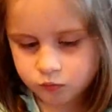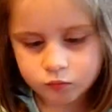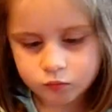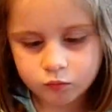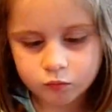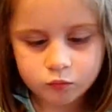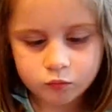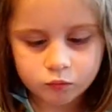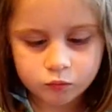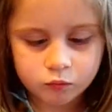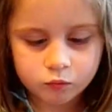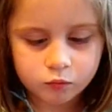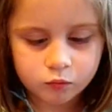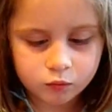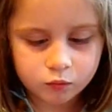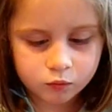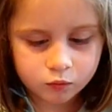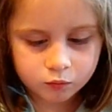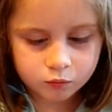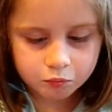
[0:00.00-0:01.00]

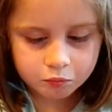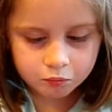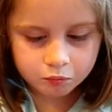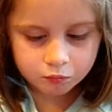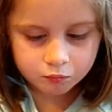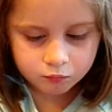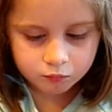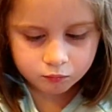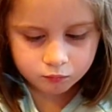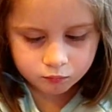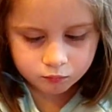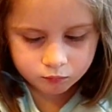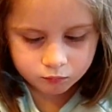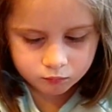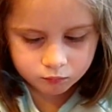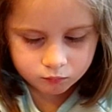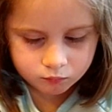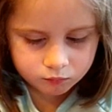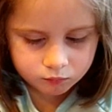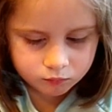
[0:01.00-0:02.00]

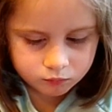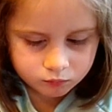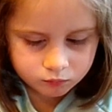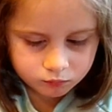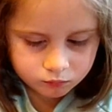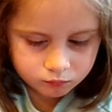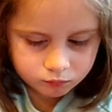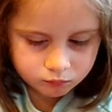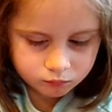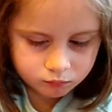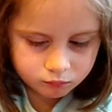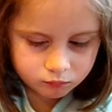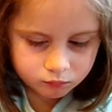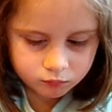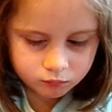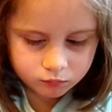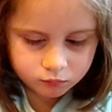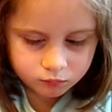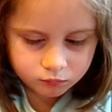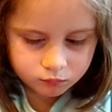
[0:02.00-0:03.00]

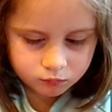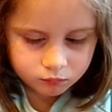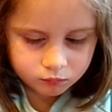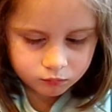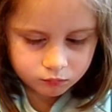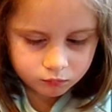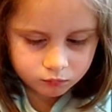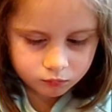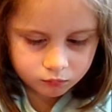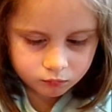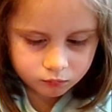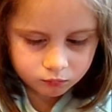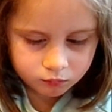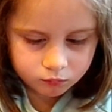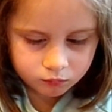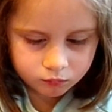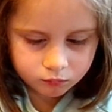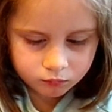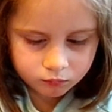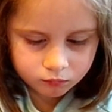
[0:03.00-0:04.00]

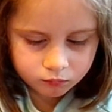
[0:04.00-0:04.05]
[no speech]